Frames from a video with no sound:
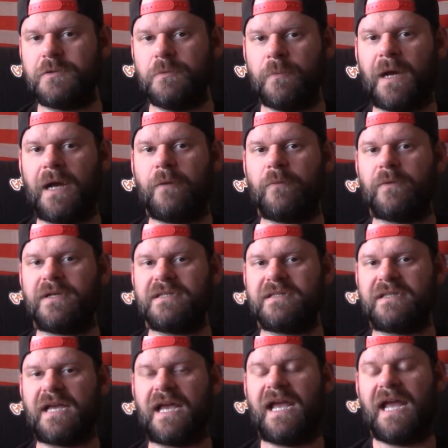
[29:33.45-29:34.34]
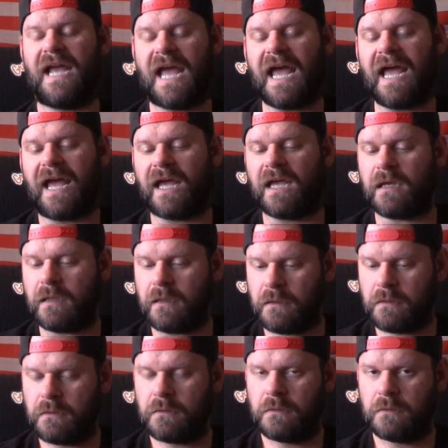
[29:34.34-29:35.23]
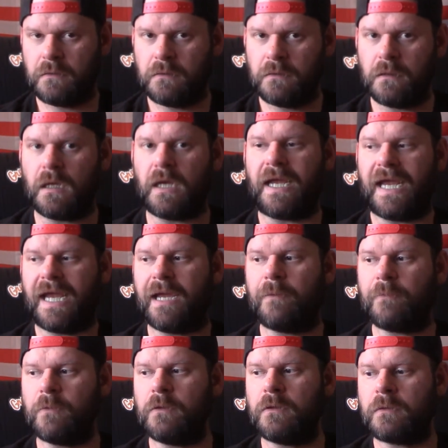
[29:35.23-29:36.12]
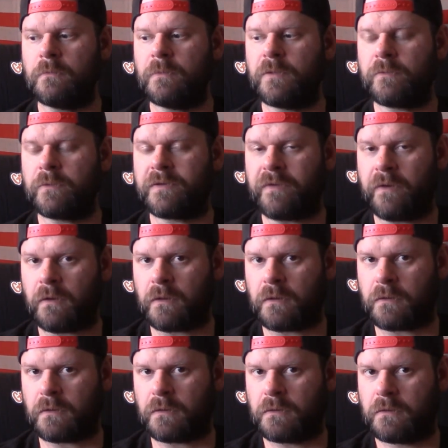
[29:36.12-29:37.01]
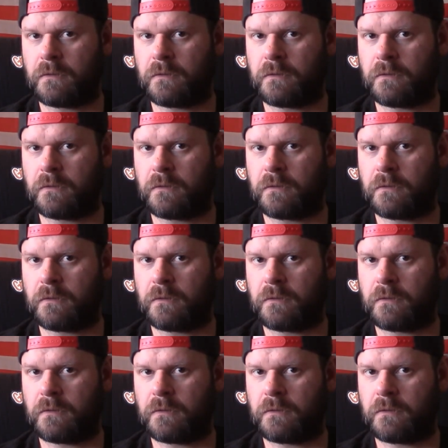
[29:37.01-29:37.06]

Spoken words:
you might want to say, hey, I am a little bit retarded.